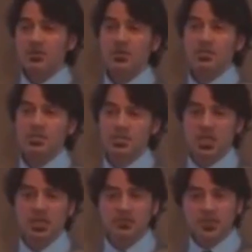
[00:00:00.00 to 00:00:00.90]
though
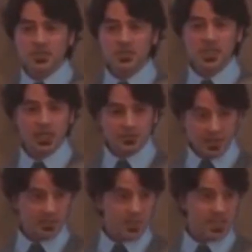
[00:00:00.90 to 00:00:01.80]
starving
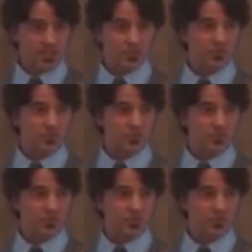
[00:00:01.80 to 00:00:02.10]
yourself can make you